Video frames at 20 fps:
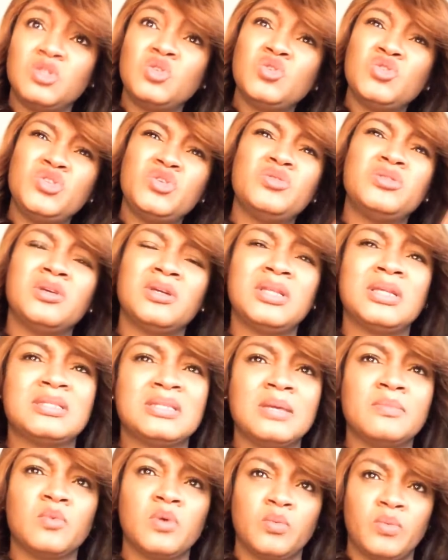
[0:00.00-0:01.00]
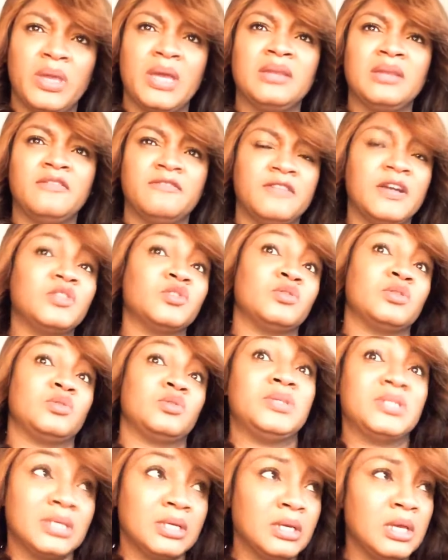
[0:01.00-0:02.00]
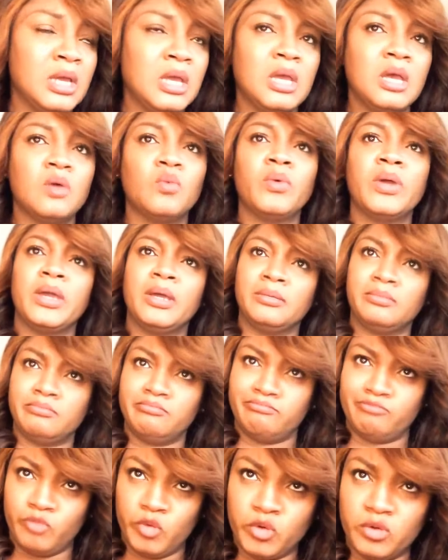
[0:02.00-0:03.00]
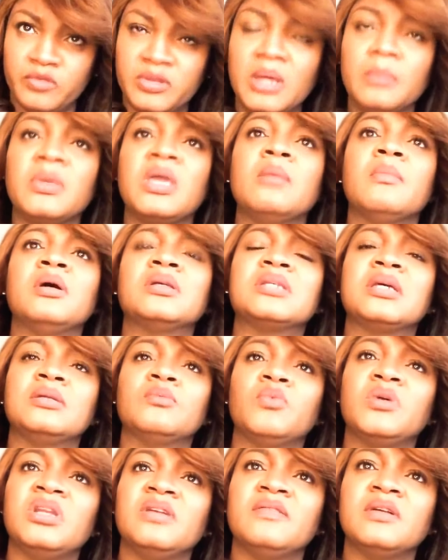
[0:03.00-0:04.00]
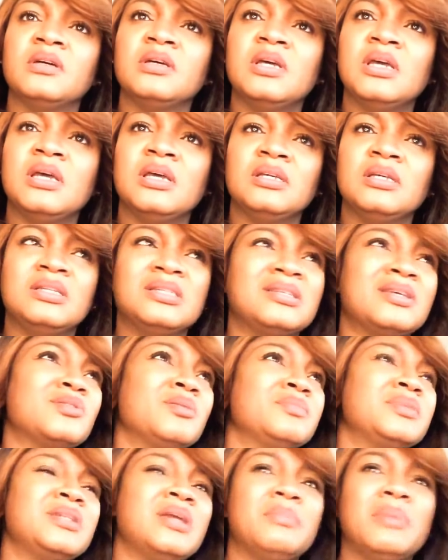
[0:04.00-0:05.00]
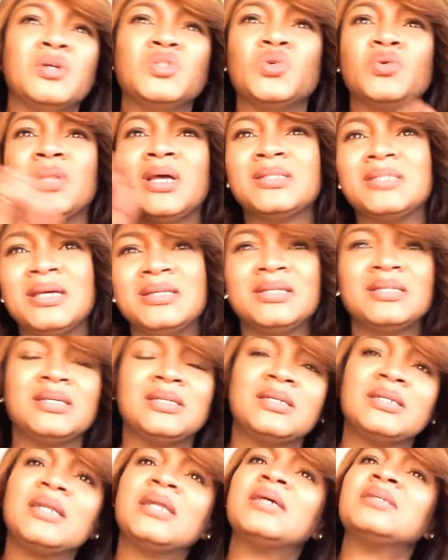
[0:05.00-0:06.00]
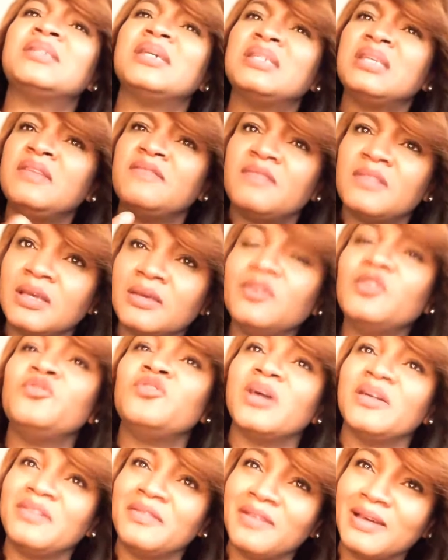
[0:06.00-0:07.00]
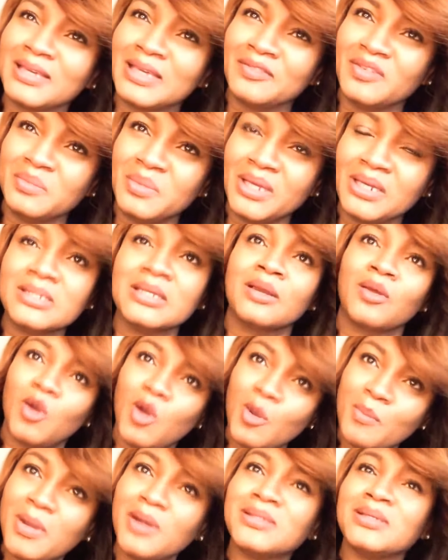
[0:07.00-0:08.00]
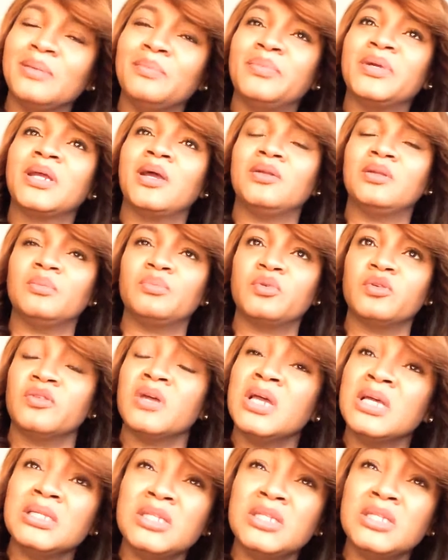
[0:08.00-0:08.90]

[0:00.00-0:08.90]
You knew the other time when we had a fight on Twitter where one of them came out and whatever, they said something about Jonathan, and I said, if you have ever given me anything, come out and bring out the proof.